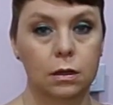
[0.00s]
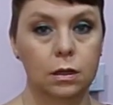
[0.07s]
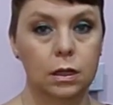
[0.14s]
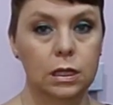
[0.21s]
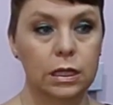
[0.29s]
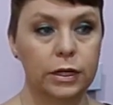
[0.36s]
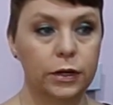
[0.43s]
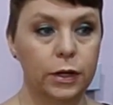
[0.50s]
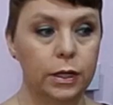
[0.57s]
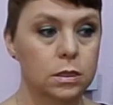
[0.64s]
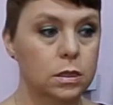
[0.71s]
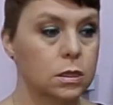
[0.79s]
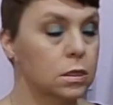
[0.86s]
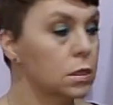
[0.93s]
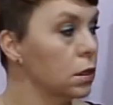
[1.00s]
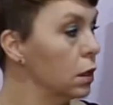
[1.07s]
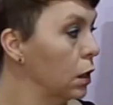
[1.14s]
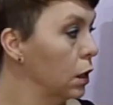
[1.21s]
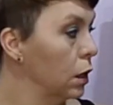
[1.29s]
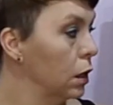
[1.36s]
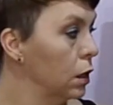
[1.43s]
clearanced
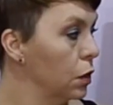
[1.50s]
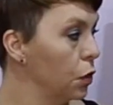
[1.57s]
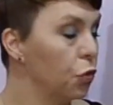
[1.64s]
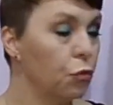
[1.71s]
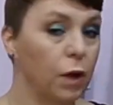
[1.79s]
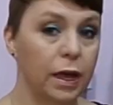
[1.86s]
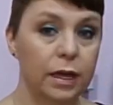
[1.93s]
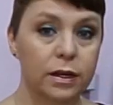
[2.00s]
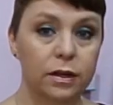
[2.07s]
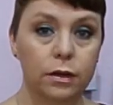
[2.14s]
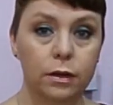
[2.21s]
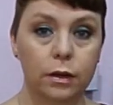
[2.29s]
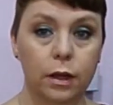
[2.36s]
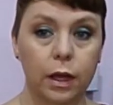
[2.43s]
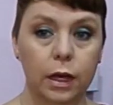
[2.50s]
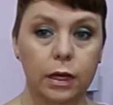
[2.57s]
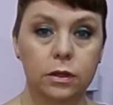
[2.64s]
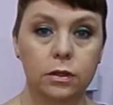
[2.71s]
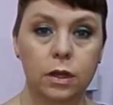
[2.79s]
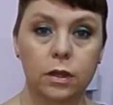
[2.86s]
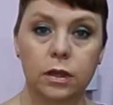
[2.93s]
thread,
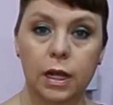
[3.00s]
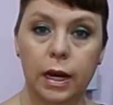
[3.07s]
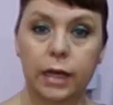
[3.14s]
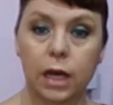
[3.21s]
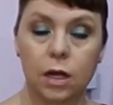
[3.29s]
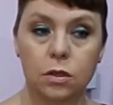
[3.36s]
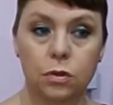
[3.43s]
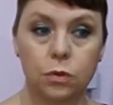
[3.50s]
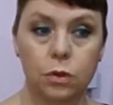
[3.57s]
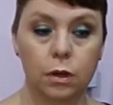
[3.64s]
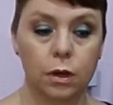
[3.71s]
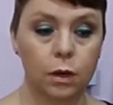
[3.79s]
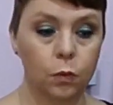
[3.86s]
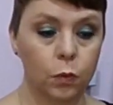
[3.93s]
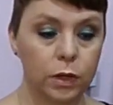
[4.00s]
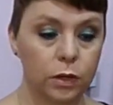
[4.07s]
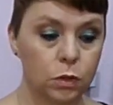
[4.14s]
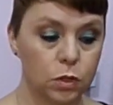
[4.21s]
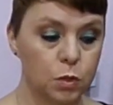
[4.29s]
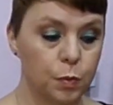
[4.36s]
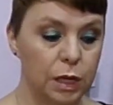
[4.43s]
and then I got one of
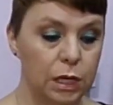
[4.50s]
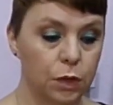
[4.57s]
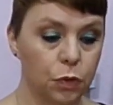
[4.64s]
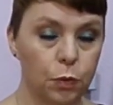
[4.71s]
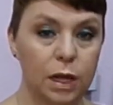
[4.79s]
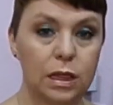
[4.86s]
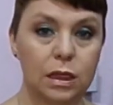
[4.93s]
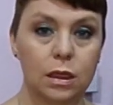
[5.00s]
those big thread